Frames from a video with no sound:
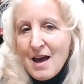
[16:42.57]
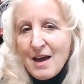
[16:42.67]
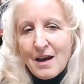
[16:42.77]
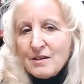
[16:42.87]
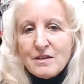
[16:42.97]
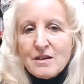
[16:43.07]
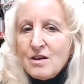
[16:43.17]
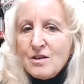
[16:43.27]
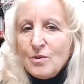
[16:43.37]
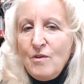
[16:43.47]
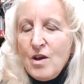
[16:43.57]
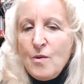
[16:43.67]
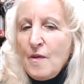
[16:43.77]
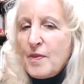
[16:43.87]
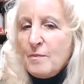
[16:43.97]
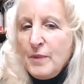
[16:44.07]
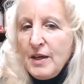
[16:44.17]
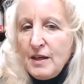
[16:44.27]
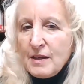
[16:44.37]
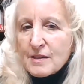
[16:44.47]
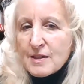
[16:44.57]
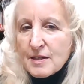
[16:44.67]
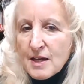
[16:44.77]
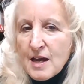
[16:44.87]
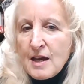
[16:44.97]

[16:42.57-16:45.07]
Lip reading: And I don't know that the media today